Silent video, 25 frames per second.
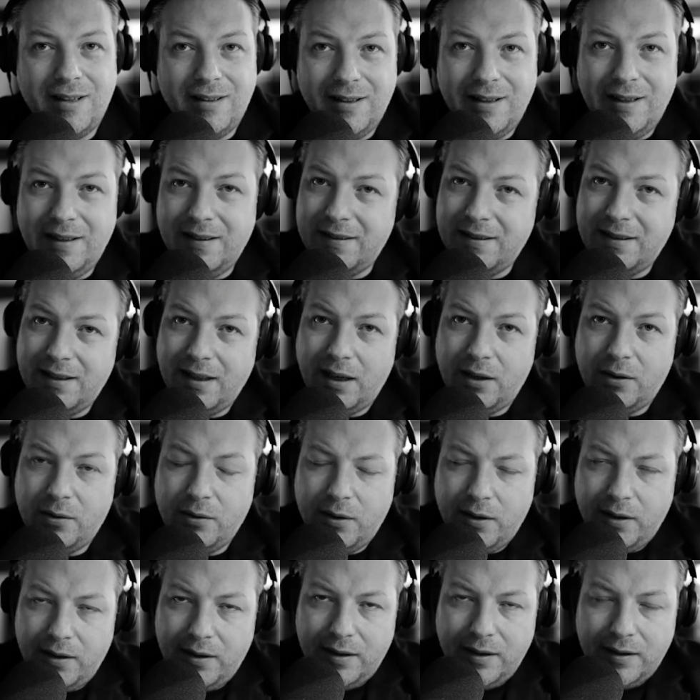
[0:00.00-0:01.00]
in this
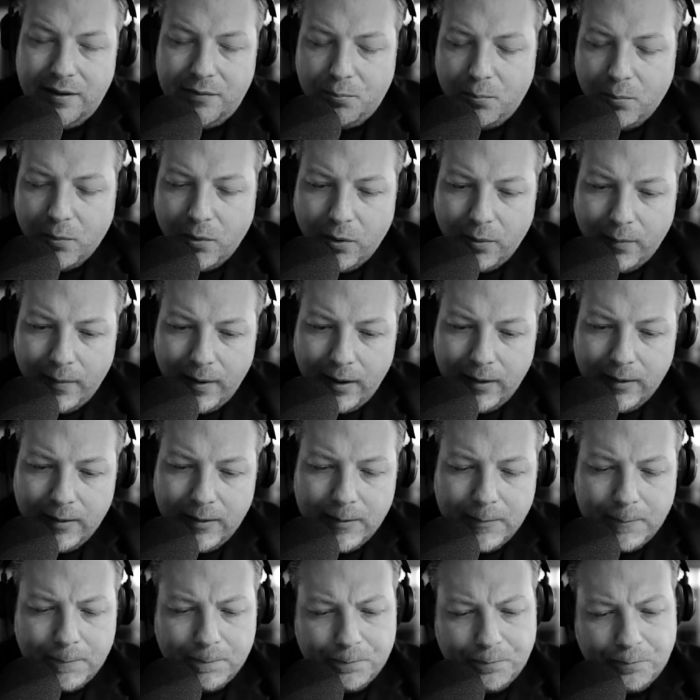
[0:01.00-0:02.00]
second, in this moment,